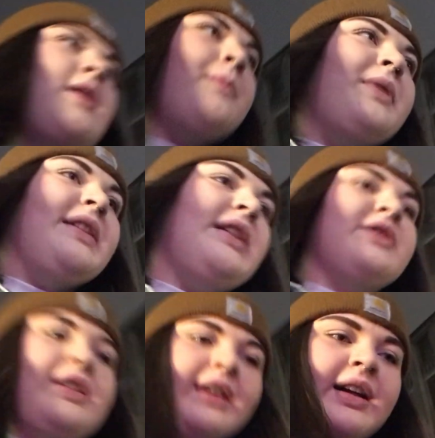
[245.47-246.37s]
But
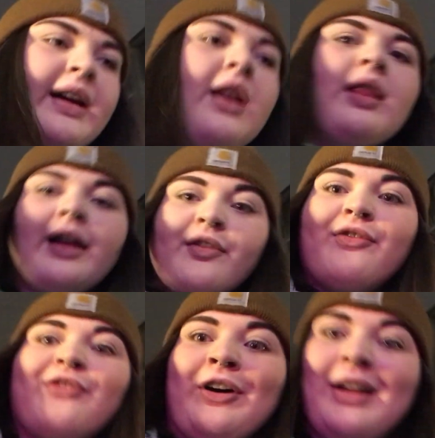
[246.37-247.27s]
yesterday I had a lot of
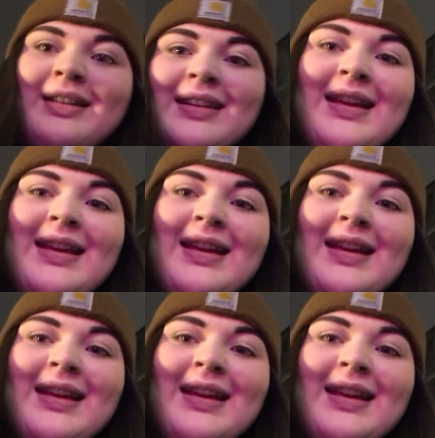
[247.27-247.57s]
fun